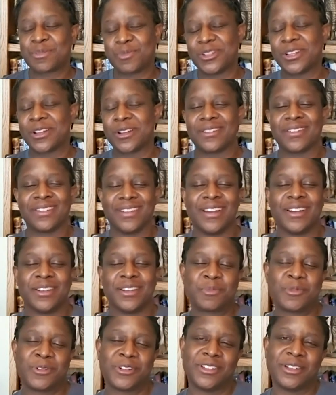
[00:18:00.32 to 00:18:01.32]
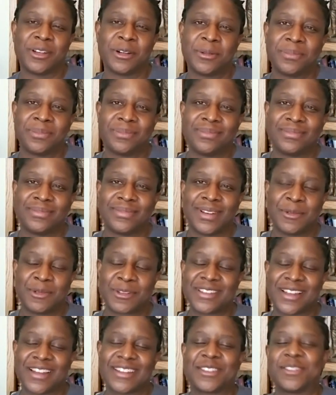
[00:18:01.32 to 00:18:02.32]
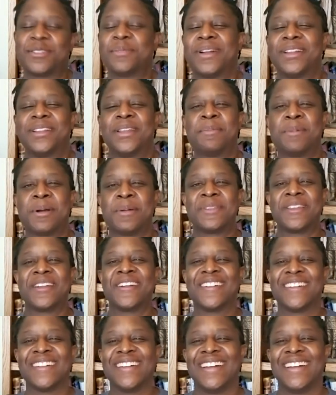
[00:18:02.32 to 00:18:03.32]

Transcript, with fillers: Pretty, yeah, it was pretty dope. It was nice yeah. to see my name up there.